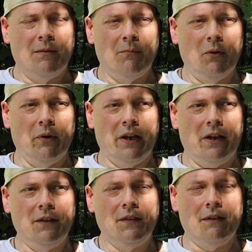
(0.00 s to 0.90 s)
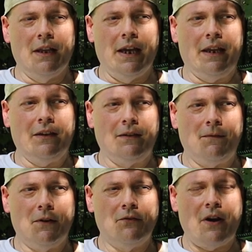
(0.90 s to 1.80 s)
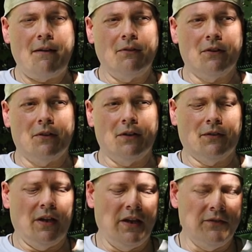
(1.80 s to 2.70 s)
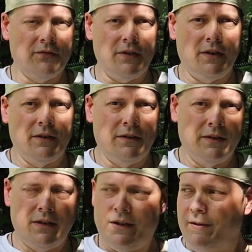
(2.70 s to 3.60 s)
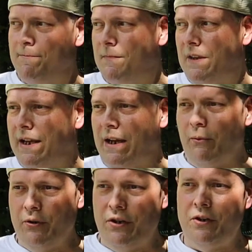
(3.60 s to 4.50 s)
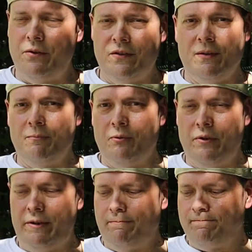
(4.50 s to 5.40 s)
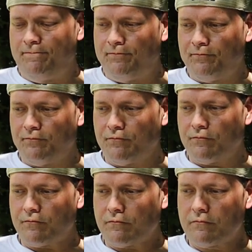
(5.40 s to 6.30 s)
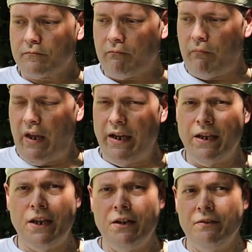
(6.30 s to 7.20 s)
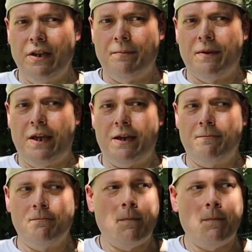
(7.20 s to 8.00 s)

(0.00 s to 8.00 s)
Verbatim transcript: But what I also like is if you're traveling across country, like I want to do at some point, I can get on Hipcamp,